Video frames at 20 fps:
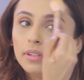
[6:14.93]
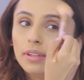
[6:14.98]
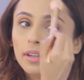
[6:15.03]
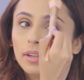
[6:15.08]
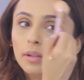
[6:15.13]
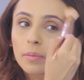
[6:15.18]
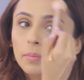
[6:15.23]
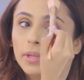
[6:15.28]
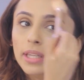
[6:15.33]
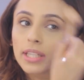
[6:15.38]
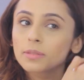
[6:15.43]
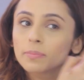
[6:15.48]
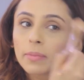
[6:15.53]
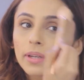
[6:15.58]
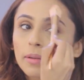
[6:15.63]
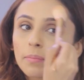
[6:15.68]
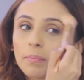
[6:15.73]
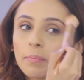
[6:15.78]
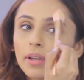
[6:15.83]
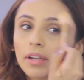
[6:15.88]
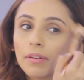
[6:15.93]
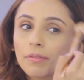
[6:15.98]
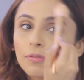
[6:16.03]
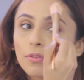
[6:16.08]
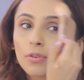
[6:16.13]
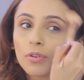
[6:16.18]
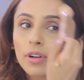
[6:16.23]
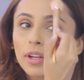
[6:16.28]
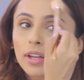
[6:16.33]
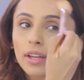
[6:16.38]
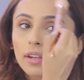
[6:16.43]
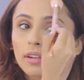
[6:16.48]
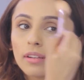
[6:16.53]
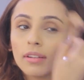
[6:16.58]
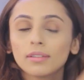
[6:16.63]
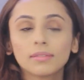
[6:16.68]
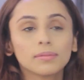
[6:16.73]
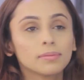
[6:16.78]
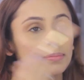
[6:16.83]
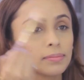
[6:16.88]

Kind of makes my big forehead